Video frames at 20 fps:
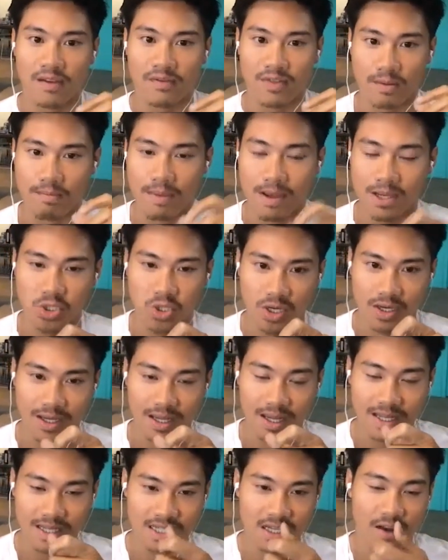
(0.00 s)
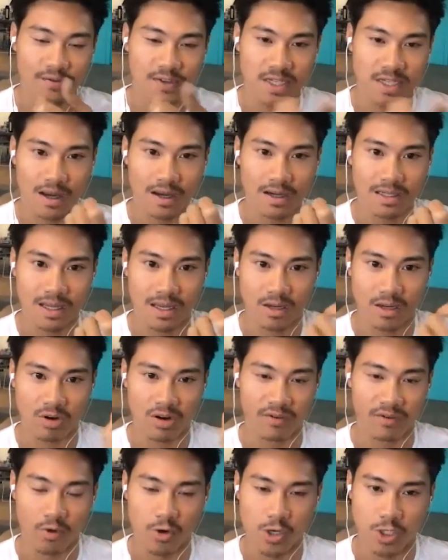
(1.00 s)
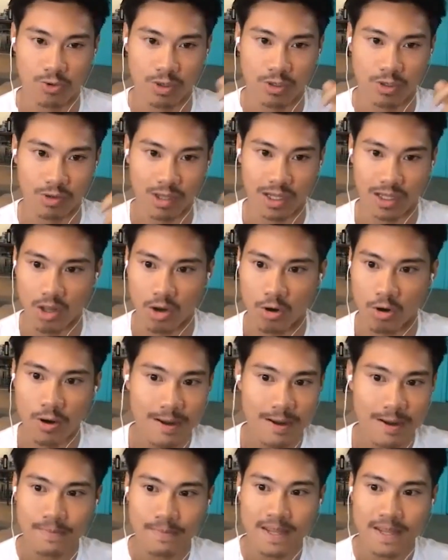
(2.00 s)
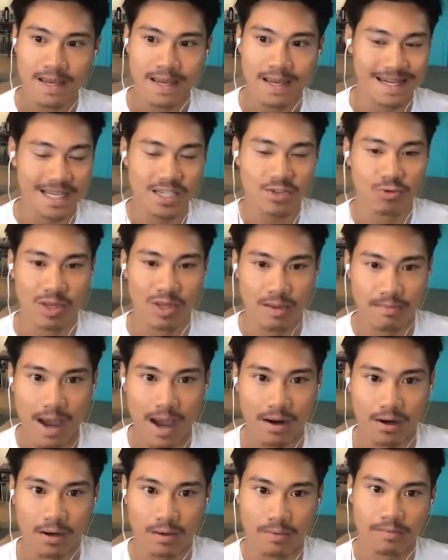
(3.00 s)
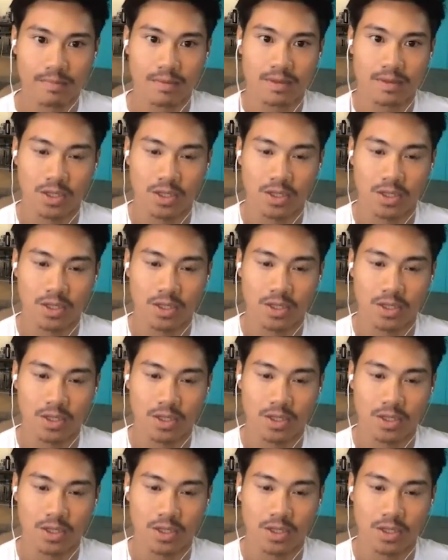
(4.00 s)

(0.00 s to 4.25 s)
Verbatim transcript: if the messaging itself sucks and your conversion rate's really low, it doesn't really matter.